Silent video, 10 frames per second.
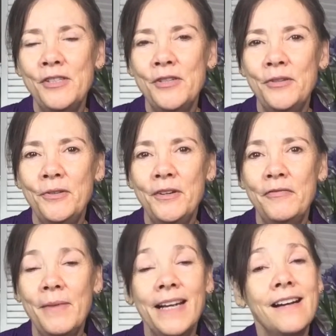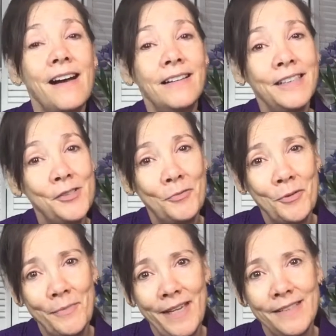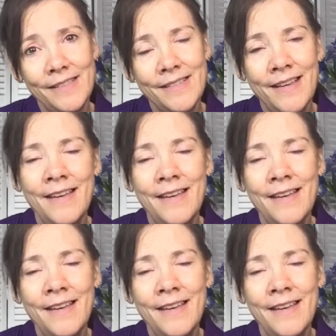two of my college roommates.